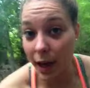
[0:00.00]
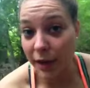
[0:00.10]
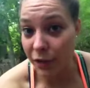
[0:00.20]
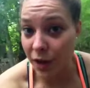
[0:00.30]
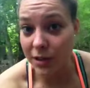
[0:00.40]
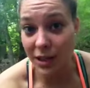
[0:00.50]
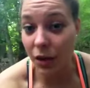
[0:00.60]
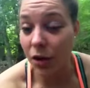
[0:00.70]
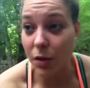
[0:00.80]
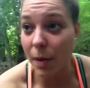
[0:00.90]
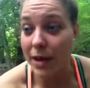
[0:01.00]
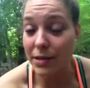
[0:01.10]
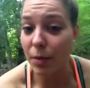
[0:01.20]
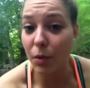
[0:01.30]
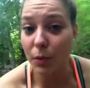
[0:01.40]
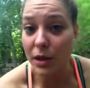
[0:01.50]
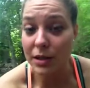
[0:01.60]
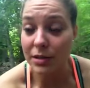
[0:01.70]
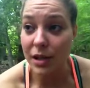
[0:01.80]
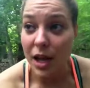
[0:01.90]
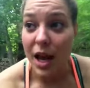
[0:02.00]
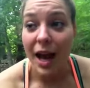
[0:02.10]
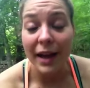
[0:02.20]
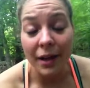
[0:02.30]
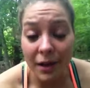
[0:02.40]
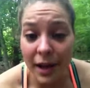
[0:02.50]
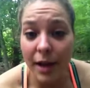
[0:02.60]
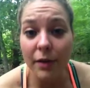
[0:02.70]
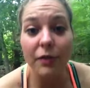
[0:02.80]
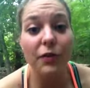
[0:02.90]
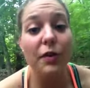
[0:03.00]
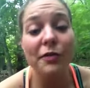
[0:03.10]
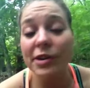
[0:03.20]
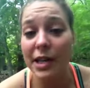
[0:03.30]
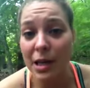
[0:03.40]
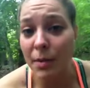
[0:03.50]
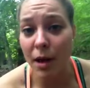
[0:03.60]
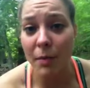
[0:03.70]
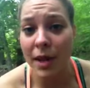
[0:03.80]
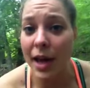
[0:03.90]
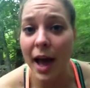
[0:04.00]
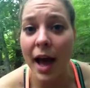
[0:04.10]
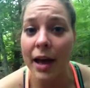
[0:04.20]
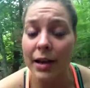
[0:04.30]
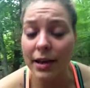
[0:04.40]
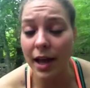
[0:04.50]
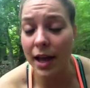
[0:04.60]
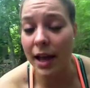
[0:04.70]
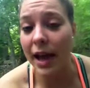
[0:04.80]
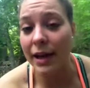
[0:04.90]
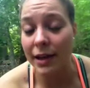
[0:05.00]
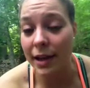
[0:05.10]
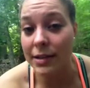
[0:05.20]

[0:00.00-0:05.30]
I felt at all the past couple weeks, I hear you. Feel free to email me at kate at